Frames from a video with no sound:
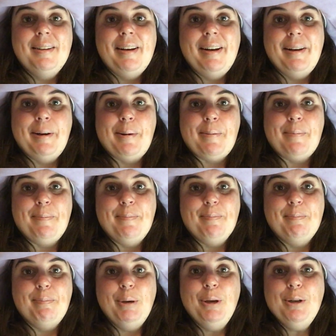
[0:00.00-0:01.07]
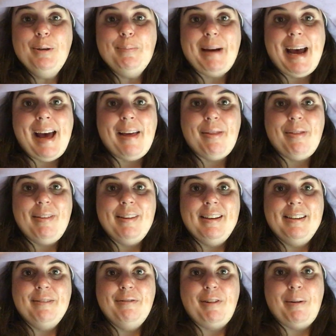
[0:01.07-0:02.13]
um, bird bath
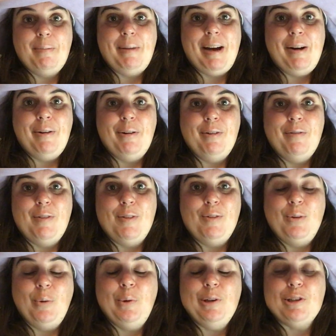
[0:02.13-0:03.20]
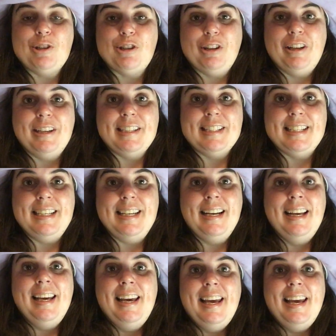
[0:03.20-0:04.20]
from out of the storage closet.